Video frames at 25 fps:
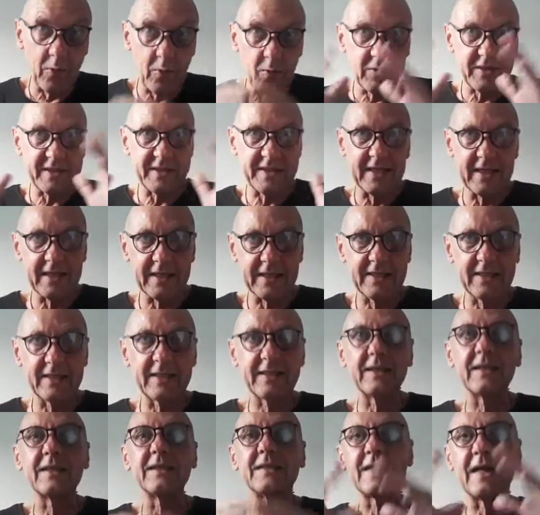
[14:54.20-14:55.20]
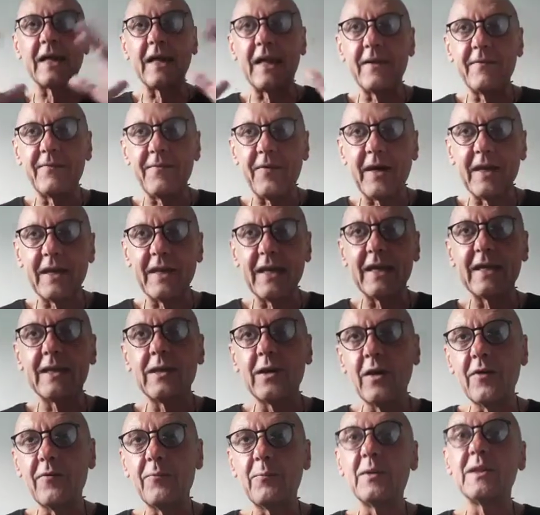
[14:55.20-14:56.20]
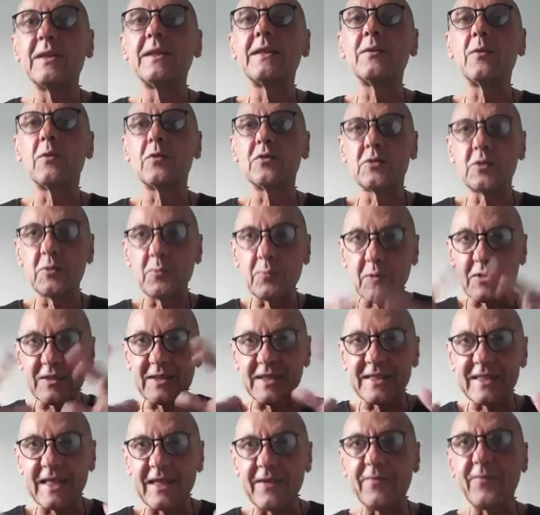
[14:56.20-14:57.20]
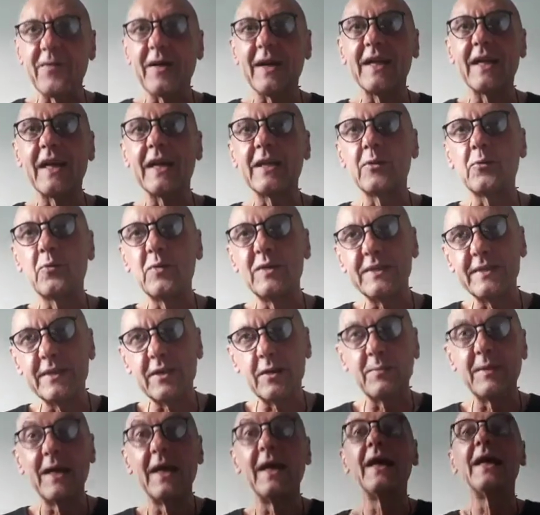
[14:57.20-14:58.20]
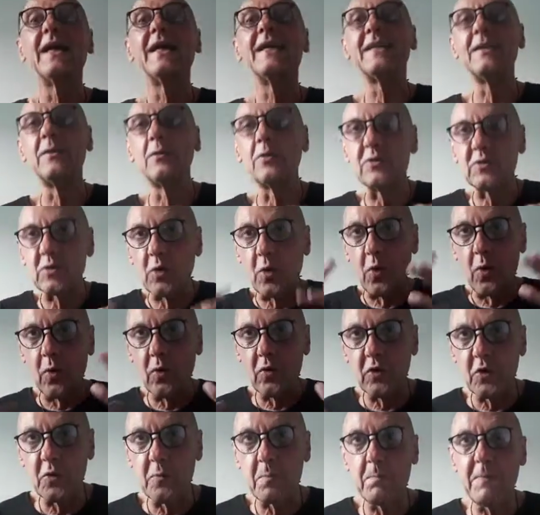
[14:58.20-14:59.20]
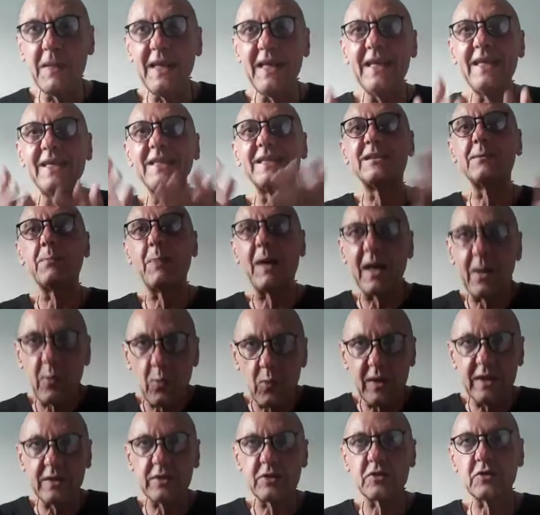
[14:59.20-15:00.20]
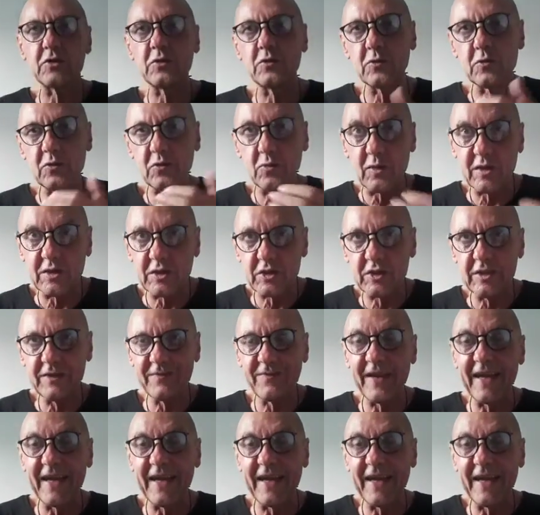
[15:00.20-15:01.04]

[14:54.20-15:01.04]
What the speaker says: things. It's got infinite love, but it also possesses infinite wisdom. It knows all the means by which to achieve